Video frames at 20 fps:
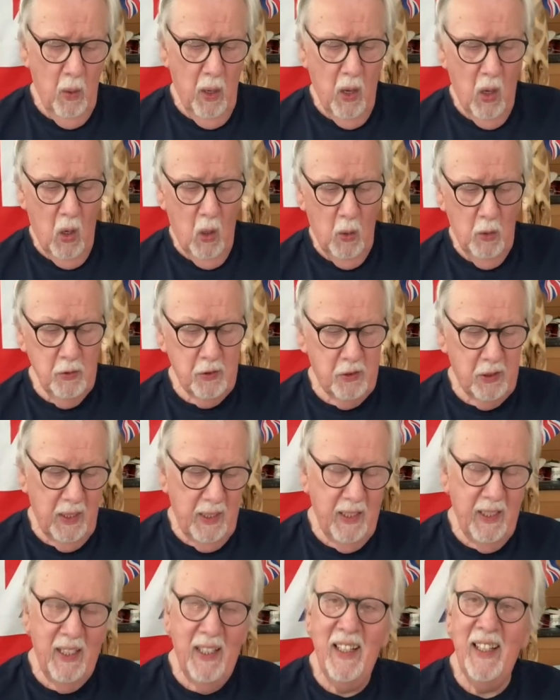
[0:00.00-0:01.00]
Oh,
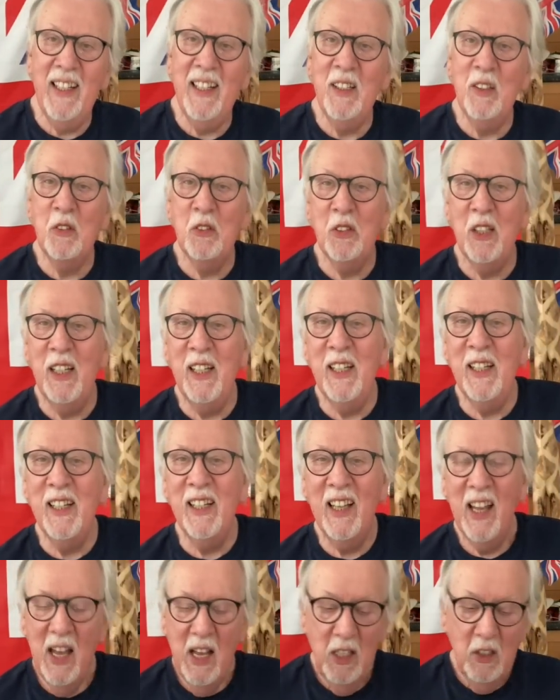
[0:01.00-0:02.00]
sing,
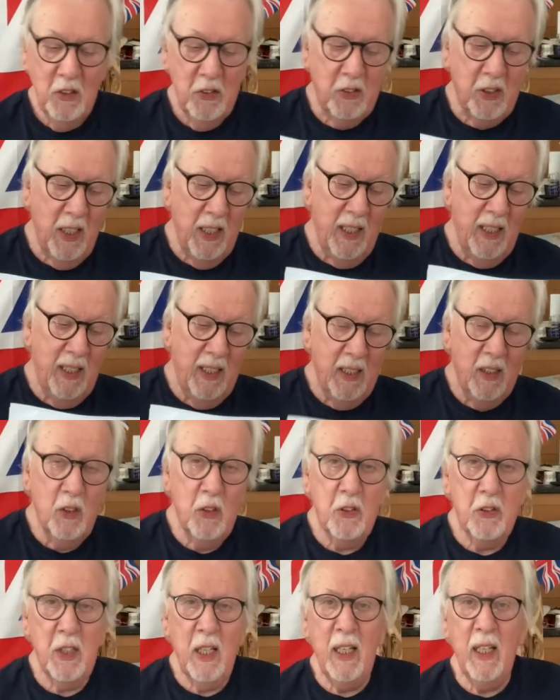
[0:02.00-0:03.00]
sing, sing,
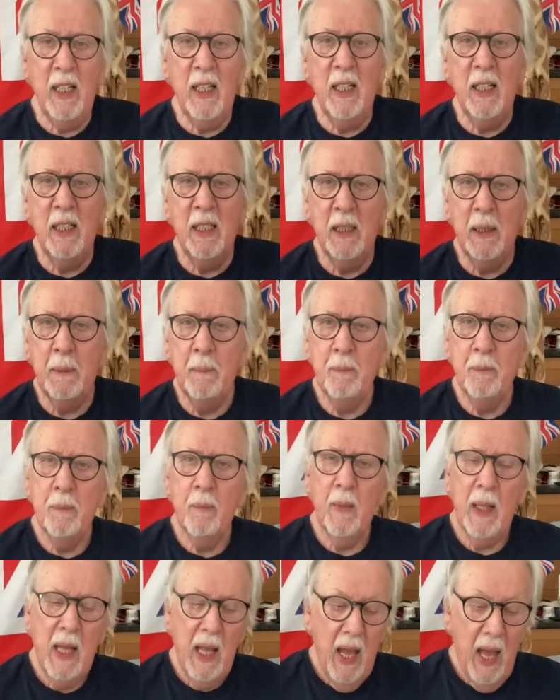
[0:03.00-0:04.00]

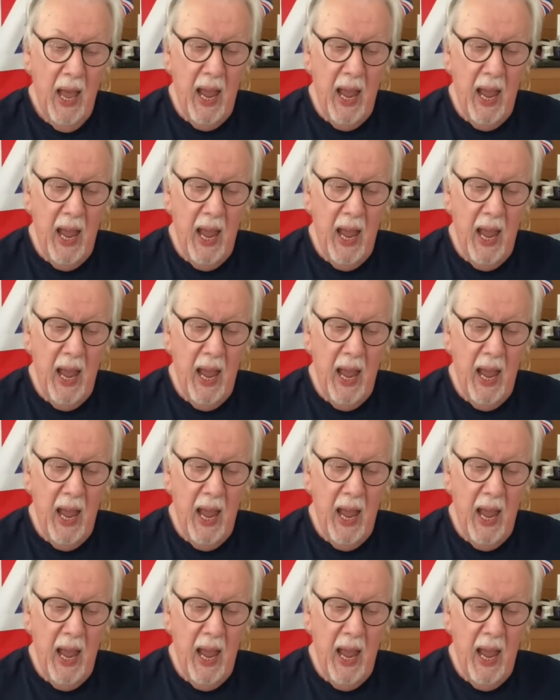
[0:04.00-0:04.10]
sing.